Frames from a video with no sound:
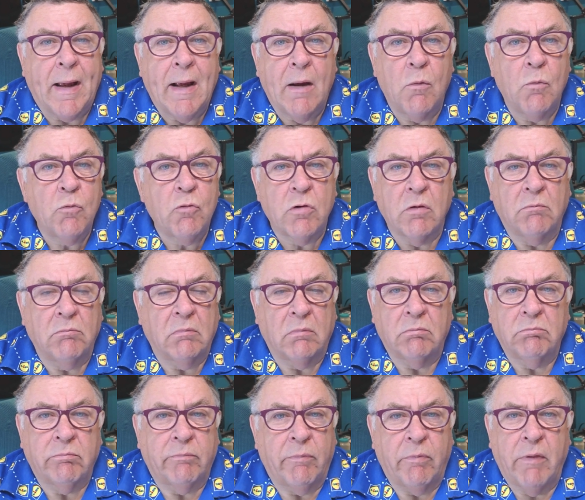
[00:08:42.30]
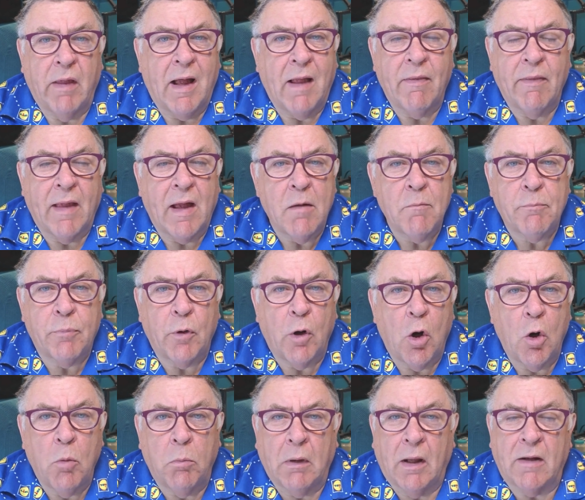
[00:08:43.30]
about that
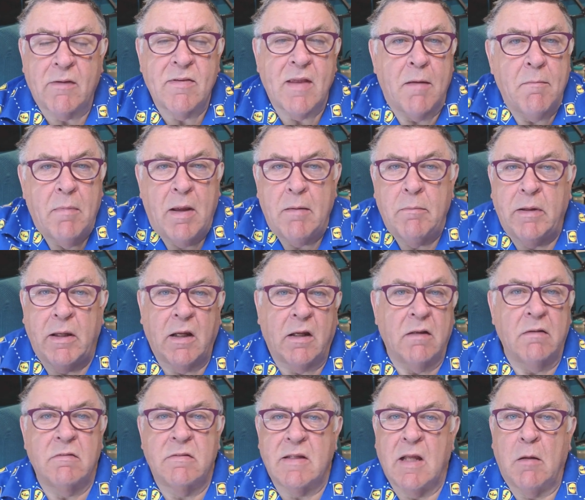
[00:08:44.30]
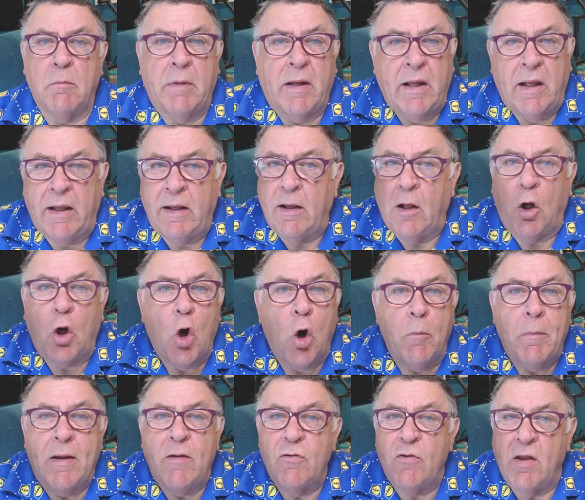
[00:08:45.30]
probe. Like I say, maybe you can tell me in the
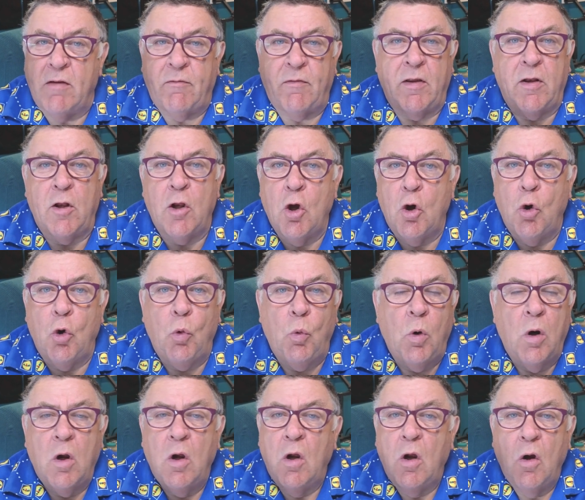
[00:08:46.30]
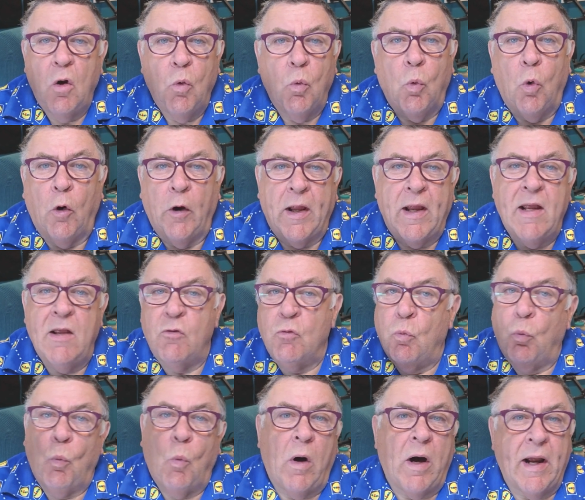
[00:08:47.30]
comments if you know what it
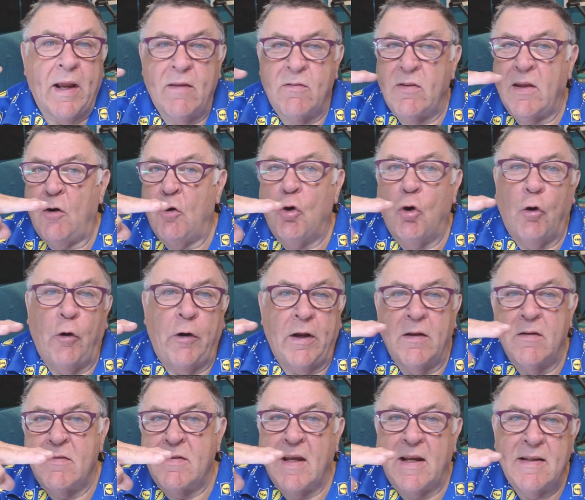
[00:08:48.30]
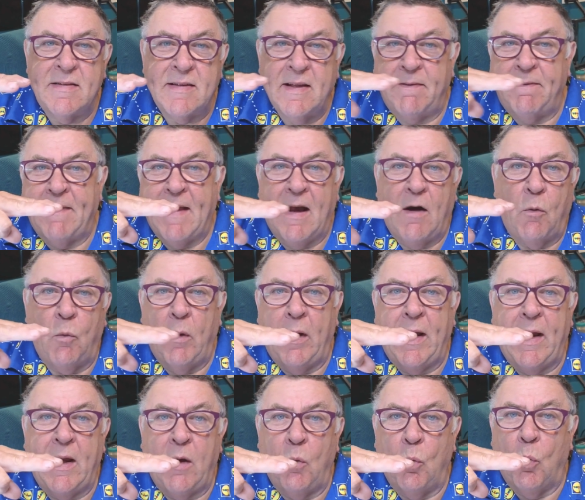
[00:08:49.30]
is and why is it orientated that
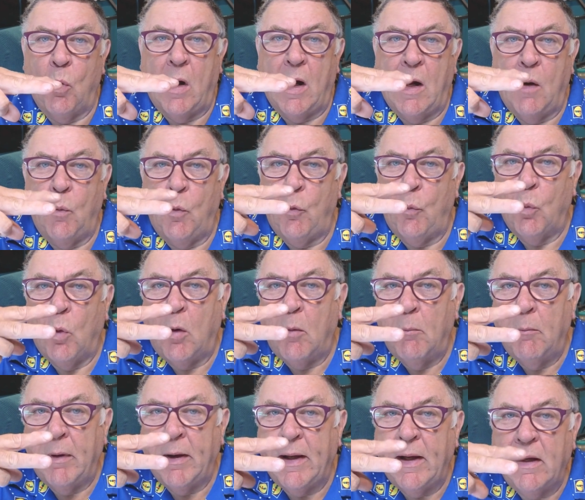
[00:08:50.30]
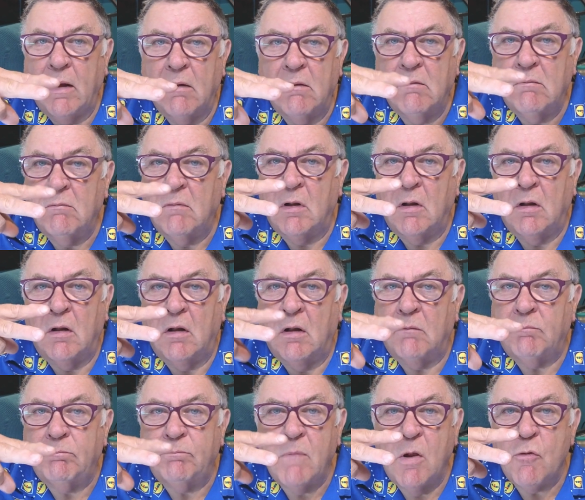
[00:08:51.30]
way. Why would one be
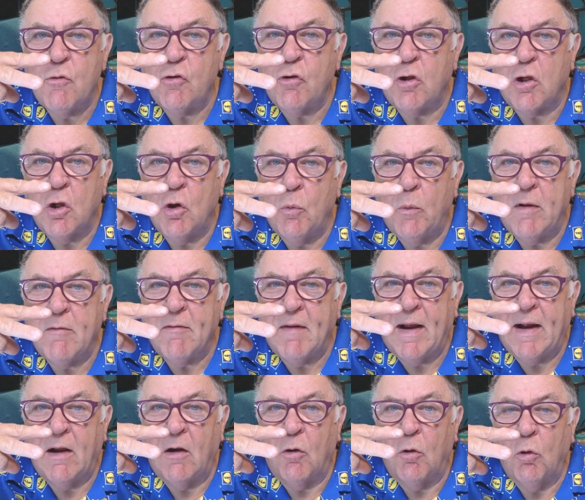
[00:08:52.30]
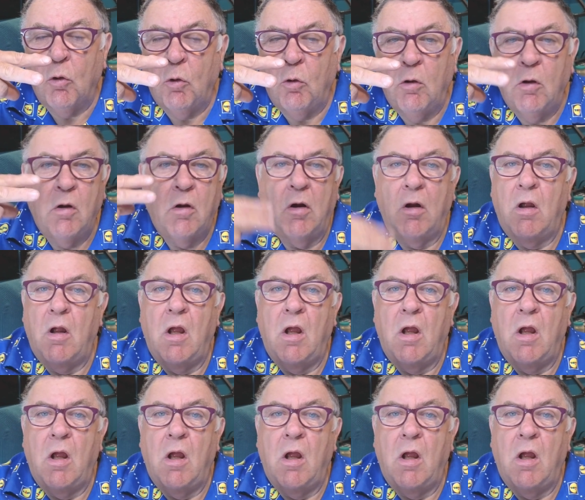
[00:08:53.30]
askew with angle?